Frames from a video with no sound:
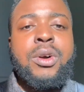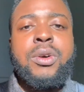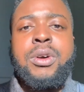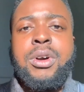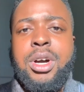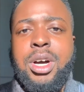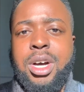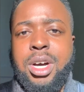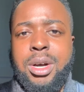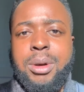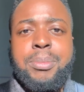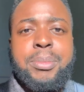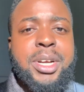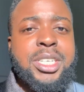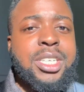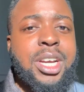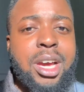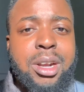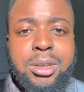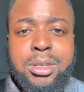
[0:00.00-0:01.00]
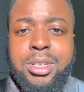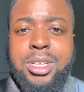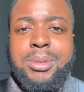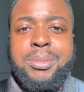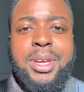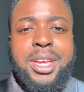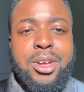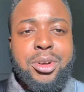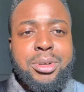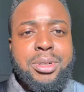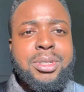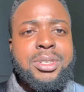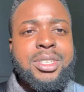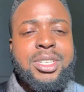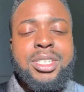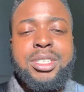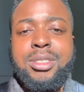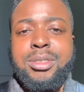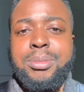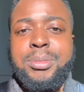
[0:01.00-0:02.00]
My channel, my goal
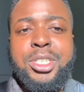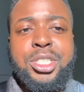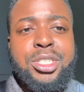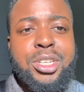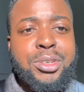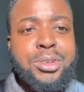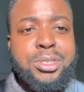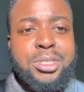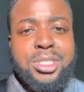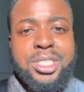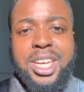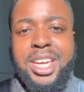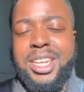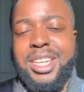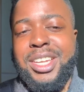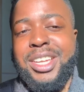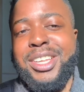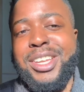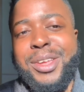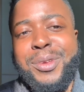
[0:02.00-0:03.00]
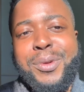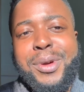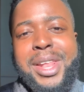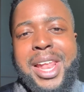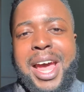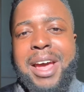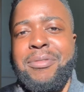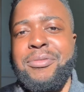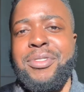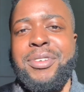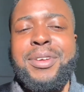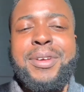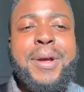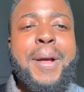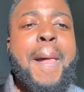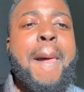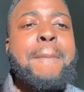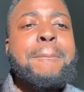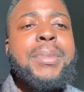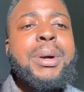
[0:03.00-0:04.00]
is to make sure that you're entertained, that you're laughing,
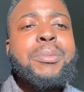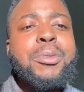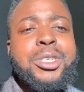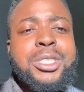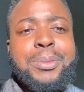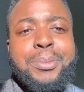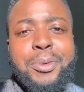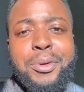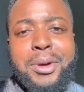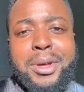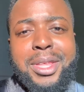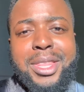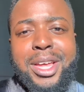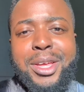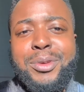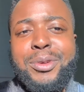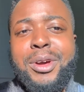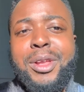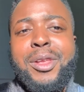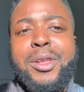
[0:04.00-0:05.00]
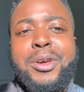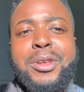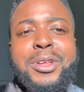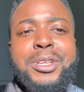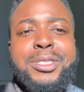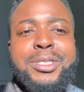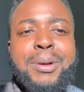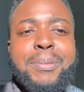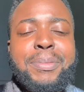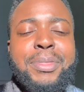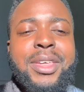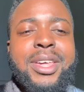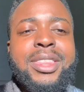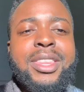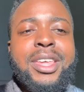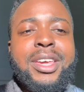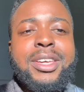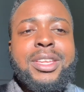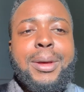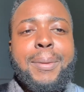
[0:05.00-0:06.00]
but most importantly, that you are learning something
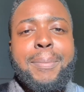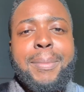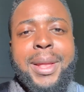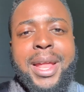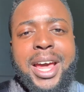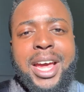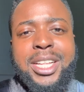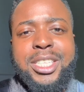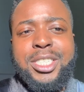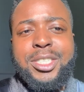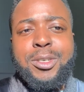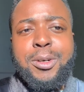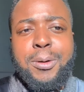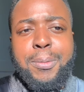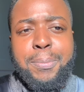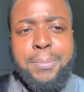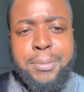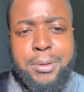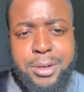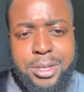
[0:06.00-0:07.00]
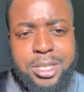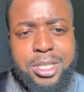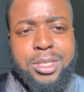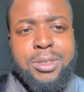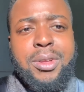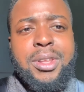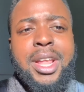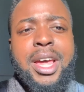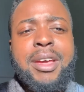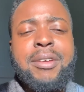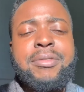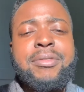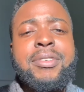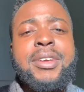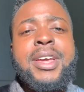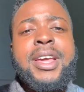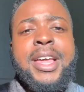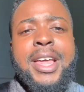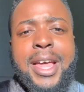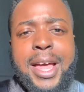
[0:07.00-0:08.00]
that you can apply to your own personal life
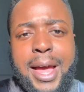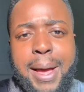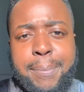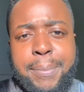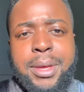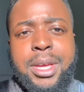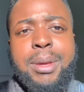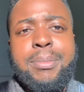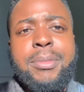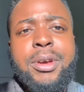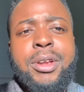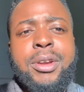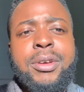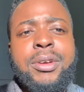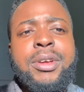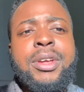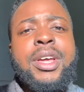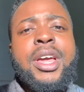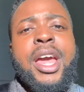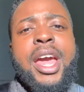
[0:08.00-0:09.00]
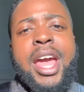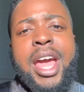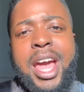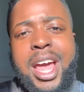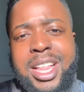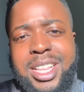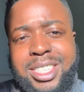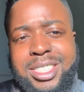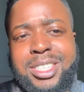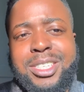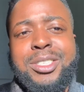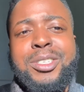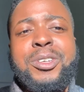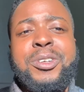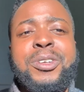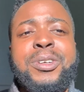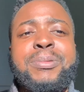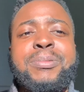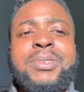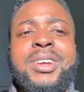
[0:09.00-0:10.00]
and make it better. Hence the
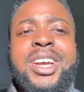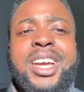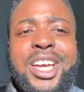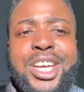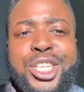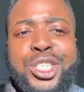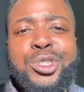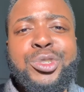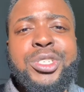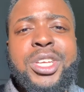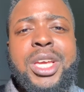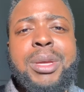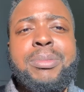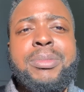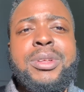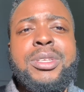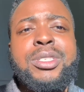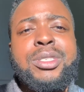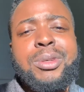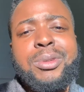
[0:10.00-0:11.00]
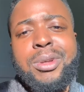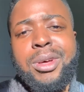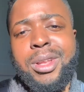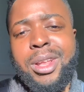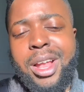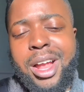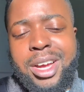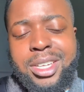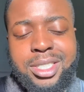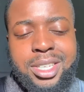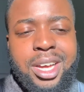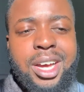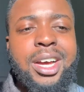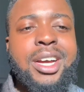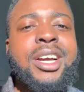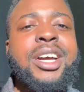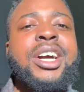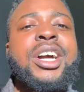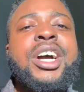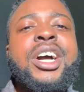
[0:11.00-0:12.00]
term edutainment. So no long
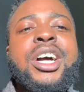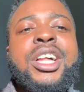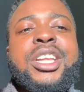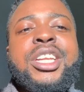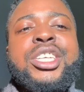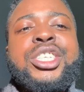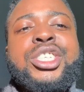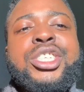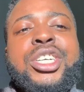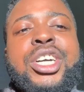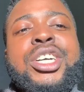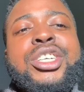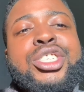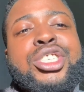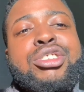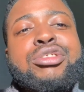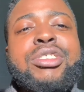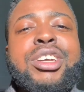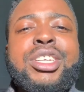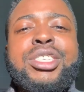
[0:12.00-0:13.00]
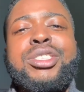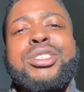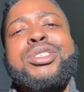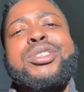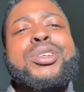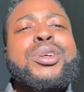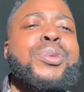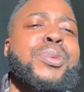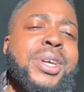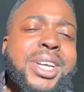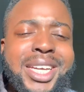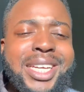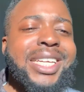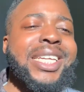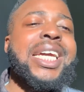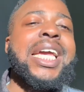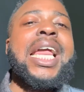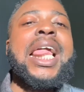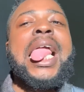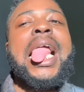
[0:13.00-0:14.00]
talk, let's cut straight to it.